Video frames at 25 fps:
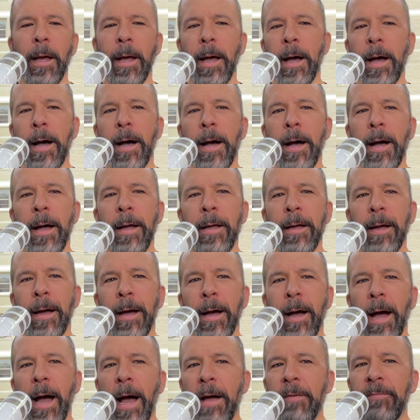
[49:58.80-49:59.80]
I
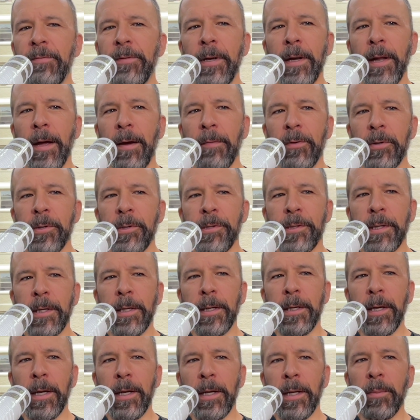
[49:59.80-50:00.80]
I've never
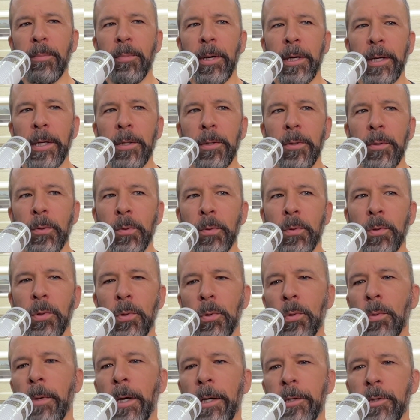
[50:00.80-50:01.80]
seen anybody do
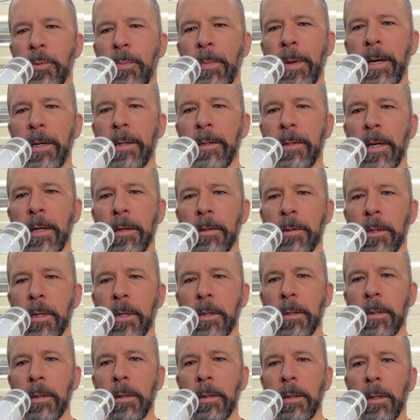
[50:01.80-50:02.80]
too much meditation.